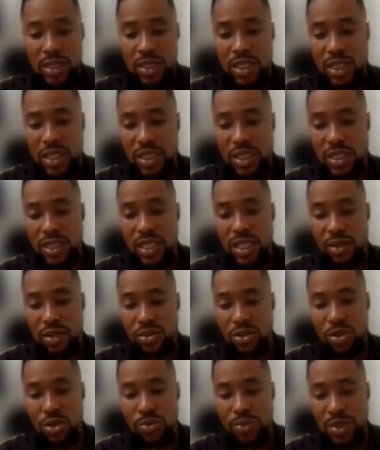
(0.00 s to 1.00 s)
This
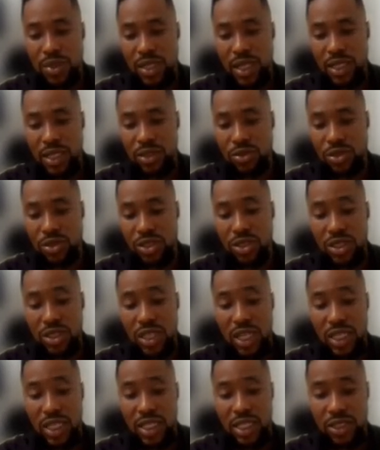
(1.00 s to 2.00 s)
downsloping and
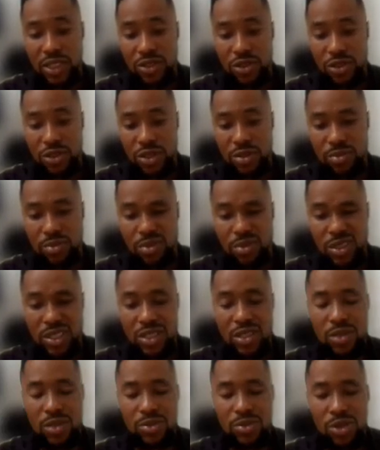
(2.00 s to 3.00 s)
horizontal are dangerous, but
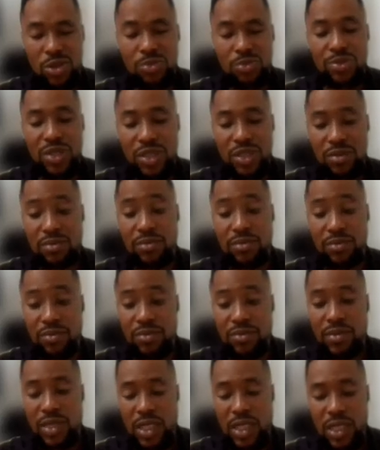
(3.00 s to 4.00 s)
this upsloping,
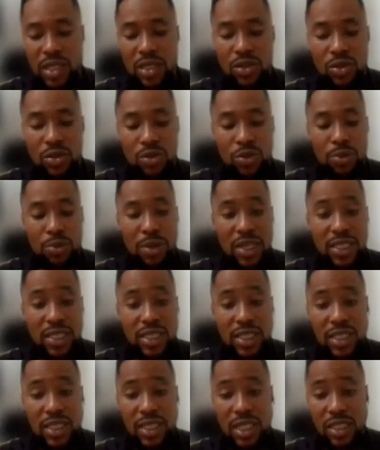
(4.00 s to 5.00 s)
you might
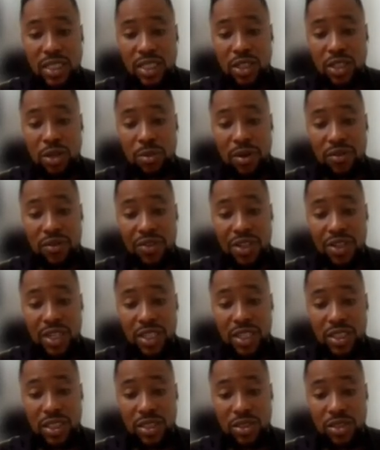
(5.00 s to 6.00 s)
see it as a normal
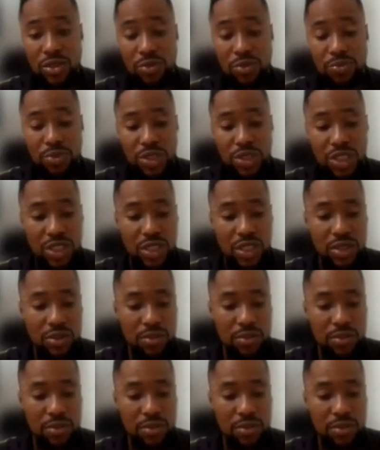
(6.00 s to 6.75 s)
variance in some patients.